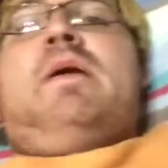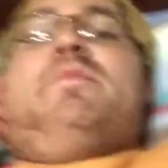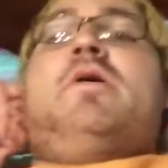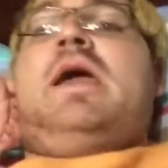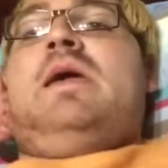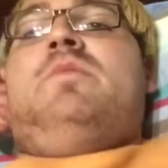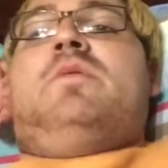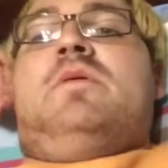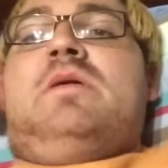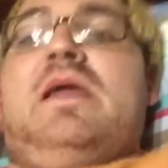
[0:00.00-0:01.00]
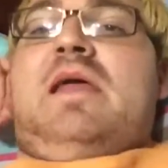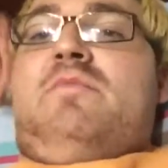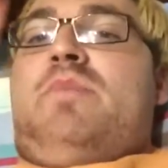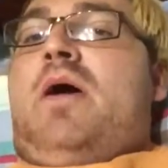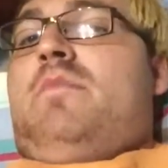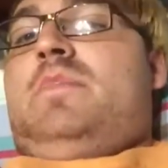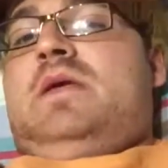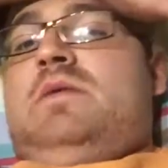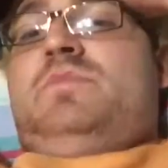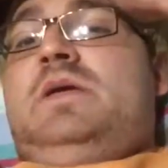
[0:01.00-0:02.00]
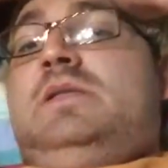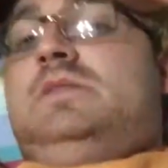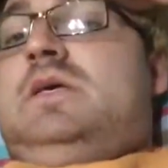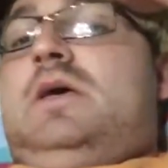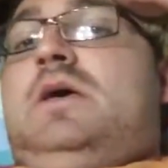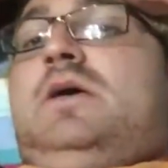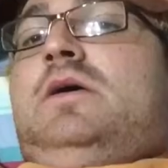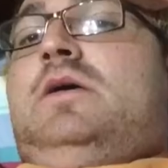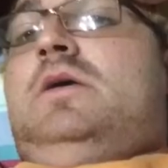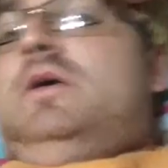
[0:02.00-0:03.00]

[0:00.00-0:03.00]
my break and bought me a pizza.